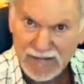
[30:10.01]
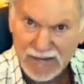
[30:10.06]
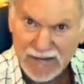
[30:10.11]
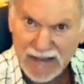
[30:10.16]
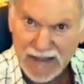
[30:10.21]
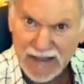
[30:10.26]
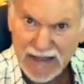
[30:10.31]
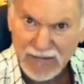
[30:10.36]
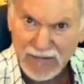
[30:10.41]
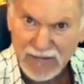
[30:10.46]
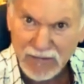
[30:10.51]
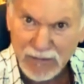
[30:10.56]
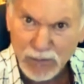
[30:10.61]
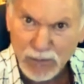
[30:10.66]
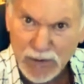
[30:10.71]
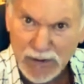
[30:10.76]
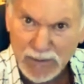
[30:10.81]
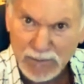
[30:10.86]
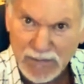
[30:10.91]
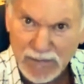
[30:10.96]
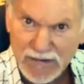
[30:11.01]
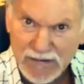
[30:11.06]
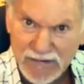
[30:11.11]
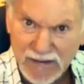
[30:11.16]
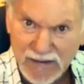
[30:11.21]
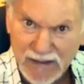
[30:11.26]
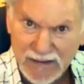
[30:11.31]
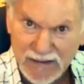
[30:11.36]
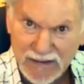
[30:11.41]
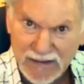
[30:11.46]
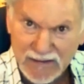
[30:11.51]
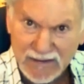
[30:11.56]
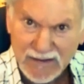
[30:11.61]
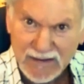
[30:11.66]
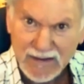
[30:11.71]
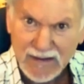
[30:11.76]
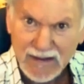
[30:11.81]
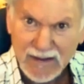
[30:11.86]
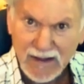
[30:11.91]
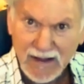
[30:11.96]
And even when I'm excited
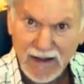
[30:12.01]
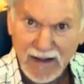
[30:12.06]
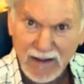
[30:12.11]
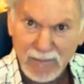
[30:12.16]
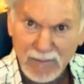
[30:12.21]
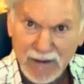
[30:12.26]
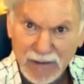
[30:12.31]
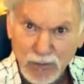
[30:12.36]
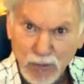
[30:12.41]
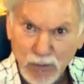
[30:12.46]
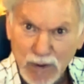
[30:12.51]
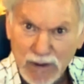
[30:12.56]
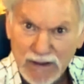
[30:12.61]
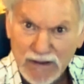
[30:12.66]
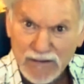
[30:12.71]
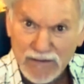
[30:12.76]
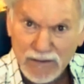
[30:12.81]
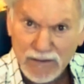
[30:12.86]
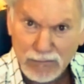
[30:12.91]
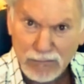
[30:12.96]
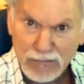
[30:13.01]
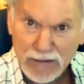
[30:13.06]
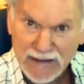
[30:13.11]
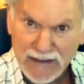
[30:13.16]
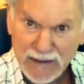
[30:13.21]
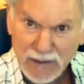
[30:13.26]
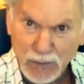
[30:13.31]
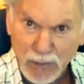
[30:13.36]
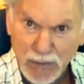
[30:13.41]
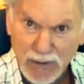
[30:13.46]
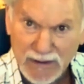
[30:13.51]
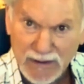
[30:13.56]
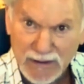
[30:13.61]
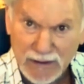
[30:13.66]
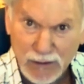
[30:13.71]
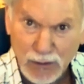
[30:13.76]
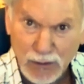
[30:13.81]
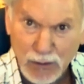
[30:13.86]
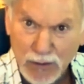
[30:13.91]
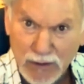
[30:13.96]
and wanting to really win
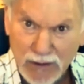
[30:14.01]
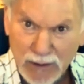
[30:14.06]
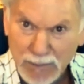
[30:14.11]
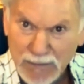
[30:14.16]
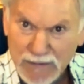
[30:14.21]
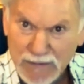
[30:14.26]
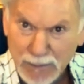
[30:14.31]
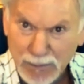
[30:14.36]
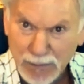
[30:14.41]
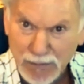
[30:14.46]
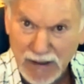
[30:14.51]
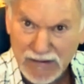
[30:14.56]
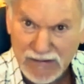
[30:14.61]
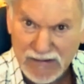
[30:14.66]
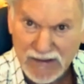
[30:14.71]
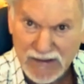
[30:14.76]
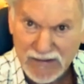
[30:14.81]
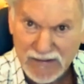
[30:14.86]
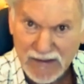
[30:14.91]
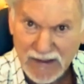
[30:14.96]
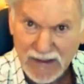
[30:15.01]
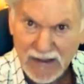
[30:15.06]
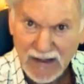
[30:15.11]
and caught up in the process,